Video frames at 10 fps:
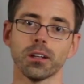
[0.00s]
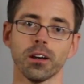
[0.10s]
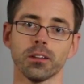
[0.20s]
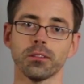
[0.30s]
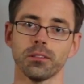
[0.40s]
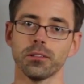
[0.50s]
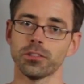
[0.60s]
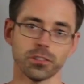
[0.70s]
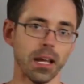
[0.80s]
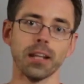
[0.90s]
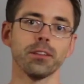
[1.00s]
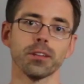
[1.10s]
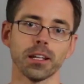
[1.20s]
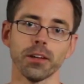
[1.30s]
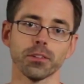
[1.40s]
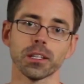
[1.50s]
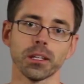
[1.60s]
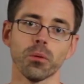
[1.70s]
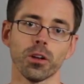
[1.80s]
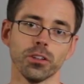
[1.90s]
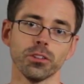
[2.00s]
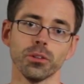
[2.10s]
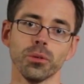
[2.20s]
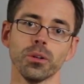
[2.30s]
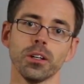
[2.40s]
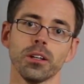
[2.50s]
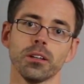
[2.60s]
on just anything and everything they want to do,